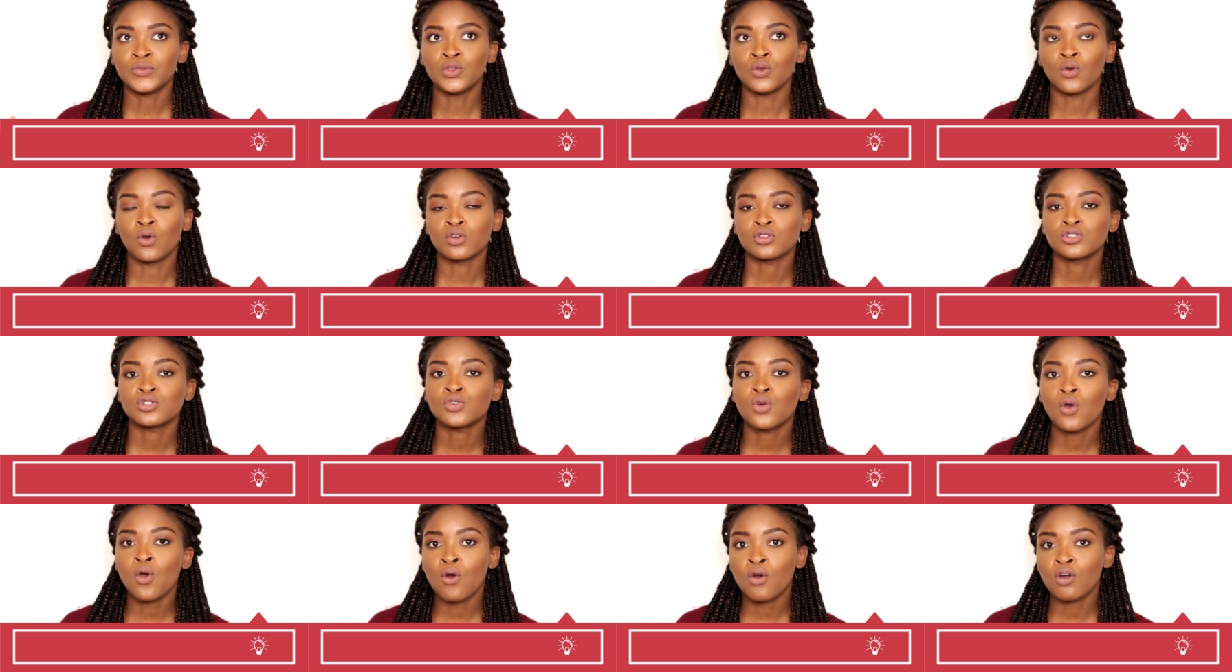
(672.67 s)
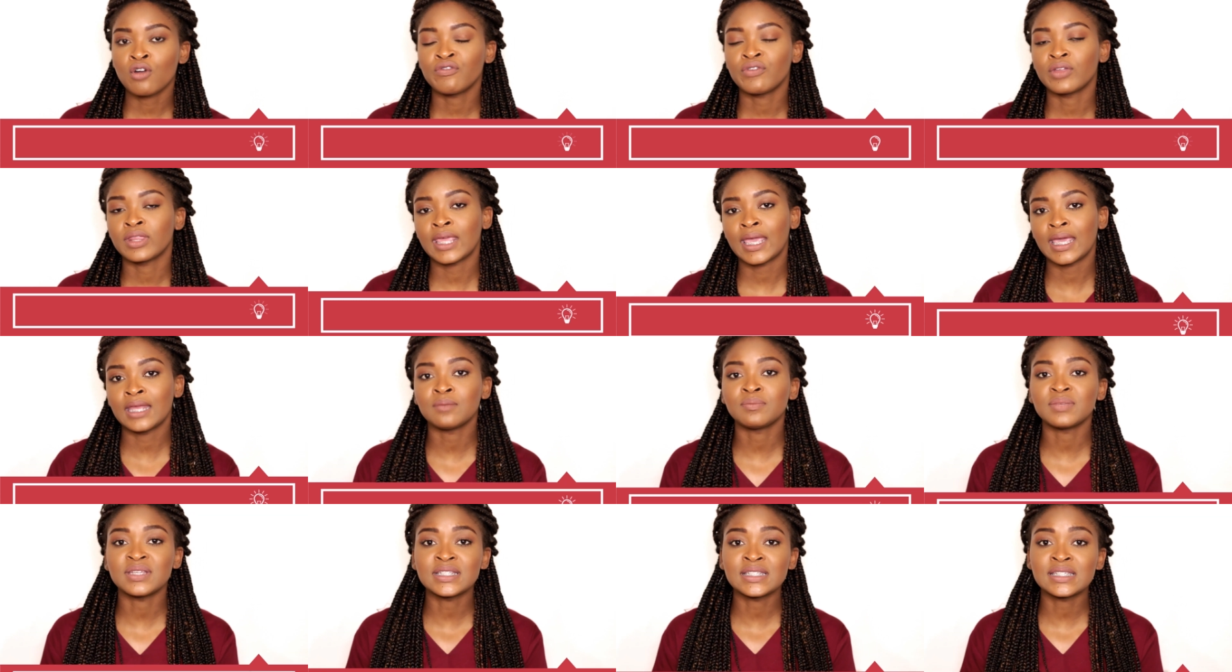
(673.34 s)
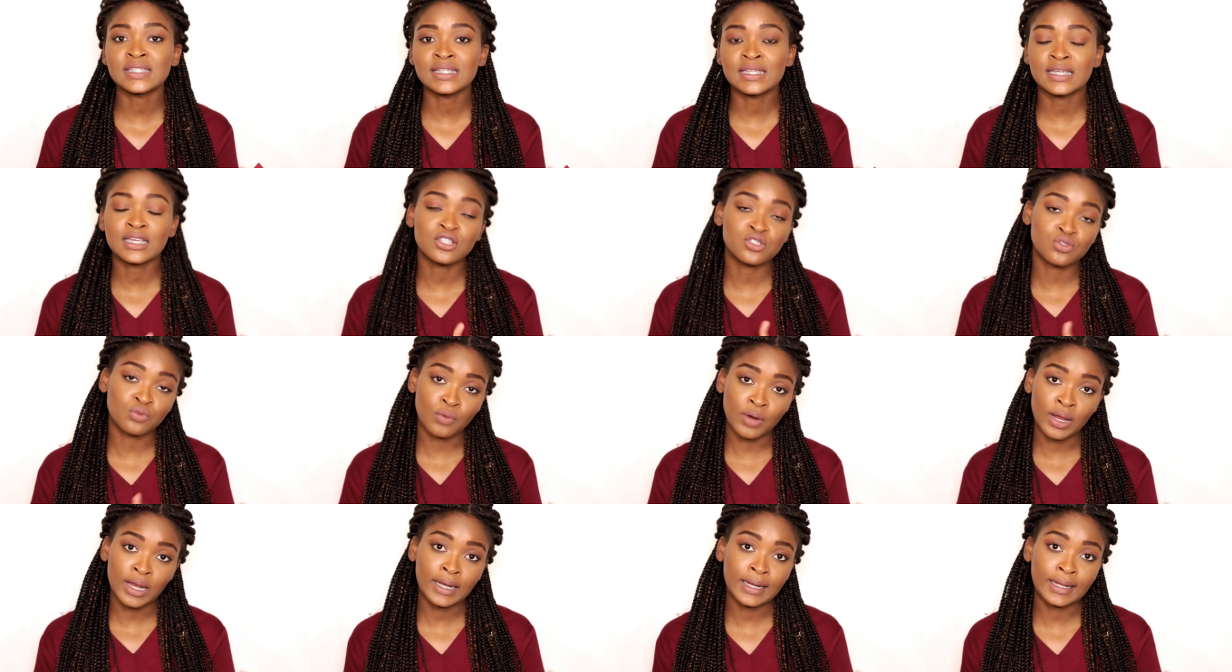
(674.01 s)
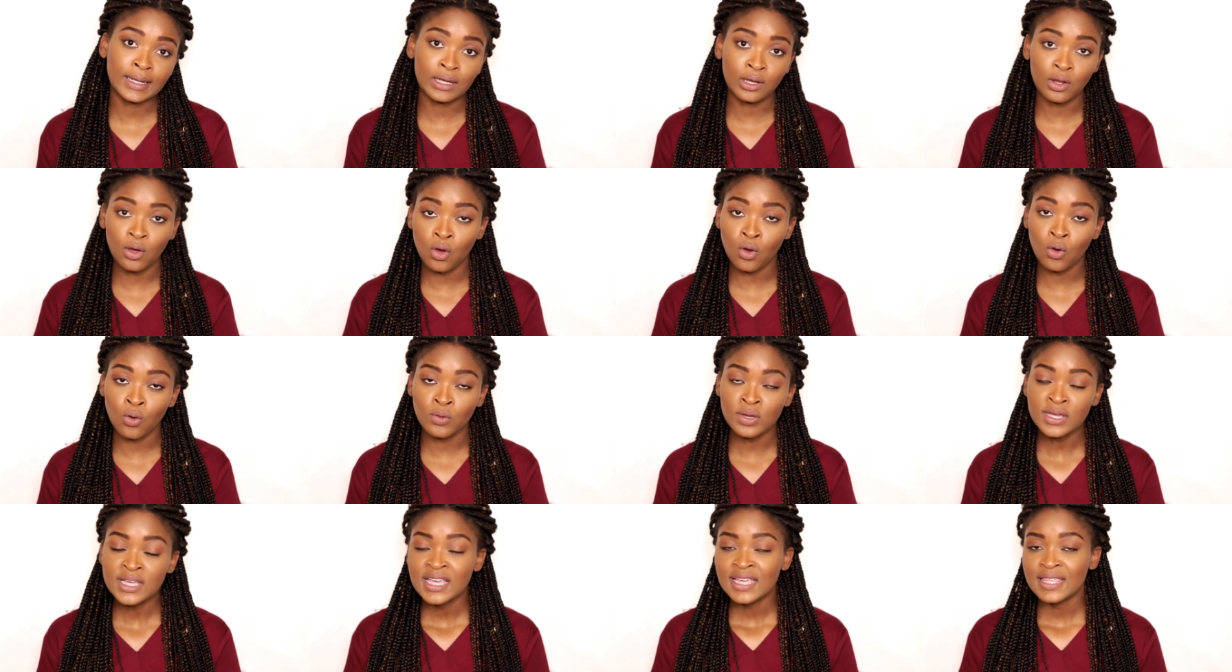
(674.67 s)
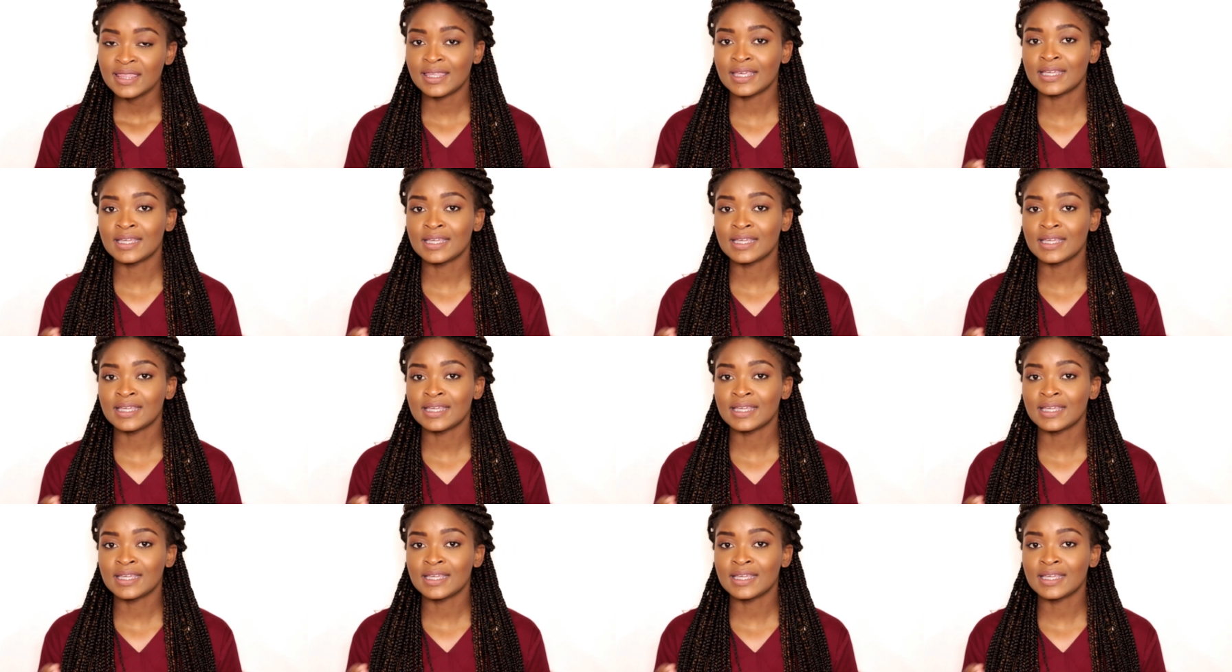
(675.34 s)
your score for the NBT is really low,